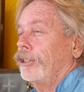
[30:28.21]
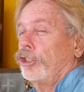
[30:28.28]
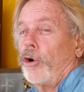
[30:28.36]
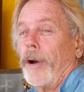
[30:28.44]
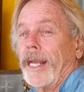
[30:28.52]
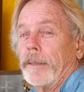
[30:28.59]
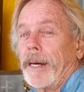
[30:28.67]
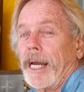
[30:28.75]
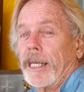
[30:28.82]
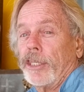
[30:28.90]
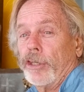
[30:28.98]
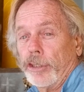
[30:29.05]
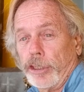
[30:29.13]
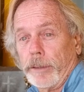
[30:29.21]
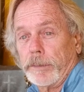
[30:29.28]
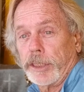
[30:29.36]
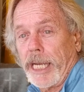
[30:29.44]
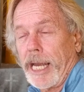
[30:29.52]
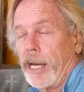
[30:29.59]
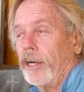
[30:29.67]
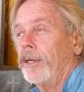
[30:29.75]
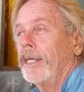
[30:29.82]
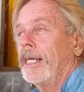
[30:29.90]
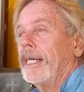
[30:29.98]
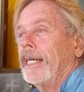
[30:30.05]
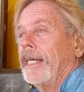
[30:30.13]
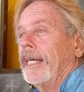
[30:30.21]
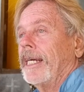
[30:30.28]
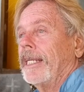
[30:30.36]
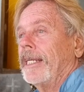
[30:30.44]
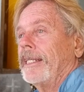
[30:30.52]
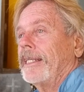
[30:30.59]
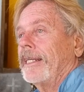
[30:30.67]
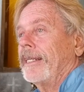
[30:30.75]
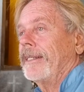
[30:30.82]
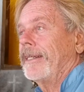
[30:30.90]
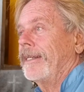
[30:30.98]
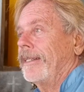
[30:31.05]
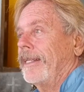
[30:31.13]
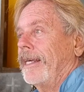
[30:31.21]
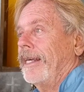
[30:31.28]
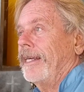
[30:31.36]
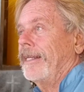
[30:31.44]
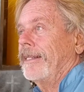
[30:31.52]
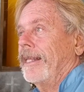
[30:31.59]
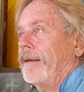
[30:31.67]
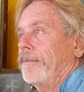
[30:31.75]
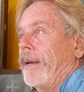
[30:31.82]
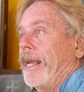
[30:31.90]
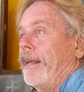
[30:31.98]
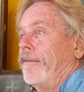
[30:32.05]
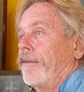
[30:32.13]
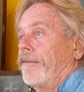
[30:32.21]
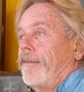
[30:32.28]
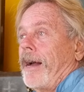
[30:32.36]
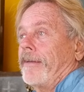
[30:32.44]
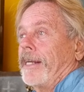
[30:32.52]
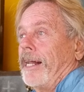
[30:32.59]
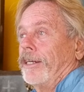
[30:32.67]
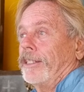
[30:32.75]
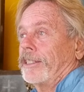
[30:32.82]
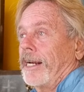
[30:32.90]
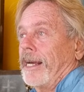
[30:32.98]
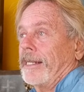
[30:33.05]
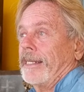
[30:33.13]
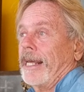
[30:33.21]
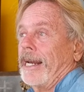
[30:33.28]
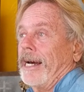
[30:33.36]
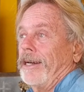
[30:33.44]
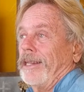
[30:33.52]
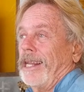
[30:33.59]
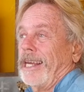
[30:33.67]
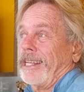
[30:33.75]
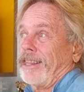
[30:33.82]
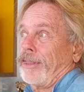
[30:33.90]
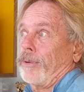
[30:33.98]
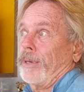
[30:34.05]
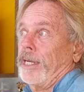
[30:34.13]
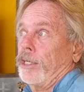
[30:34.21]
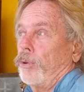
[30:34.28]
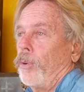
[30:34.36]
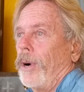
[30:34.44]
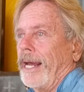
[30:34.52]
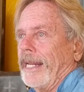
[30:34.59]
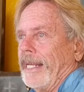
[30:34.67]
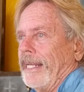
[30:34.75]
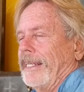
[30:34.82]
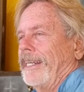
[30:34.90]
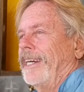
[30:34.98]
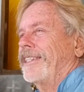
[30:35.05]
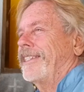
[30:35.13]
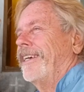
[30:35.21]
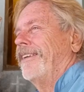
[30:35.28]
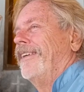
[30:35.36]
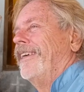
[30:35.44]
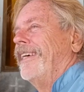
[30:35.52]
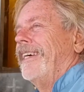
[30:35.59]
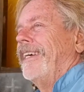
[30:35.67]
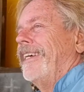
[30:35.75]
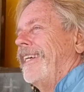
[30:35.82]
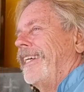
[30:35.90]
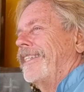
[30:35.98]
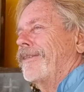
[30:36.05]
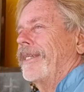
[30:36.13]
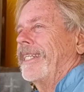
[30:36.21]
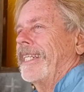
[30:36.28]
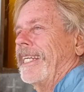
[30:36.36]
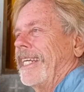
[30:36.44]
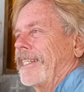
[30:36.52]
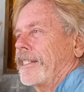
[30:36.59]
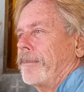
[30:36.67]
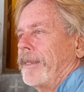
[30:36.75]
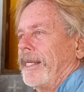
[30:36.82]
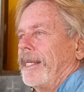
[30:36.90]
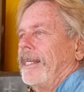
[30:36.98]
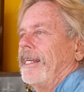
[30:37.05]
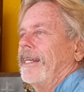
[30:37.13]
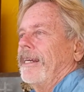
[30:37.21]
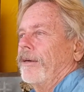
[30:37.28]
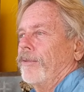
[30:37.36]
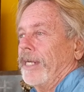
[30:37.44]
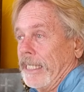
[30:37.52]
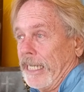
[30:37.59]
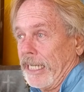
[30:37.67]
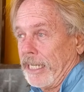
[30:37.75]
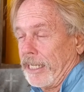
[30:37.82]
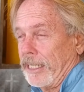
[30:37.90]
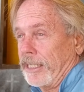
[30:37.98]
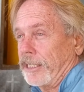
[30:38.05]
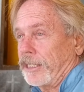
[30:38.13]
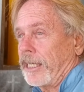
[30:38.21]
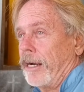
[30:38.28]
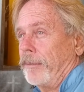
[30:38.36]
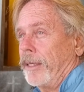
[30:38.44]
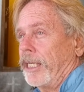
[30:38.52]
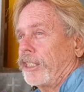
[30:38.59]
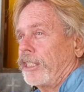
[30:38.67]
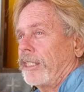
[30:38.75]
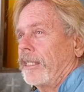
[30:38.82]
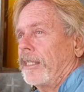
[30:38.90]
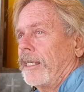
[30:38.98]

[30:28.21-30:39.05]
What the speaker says: joined my YouTube channel, and they paid for $5 and I net out like $3.20. So it really gets to be ridiculous how much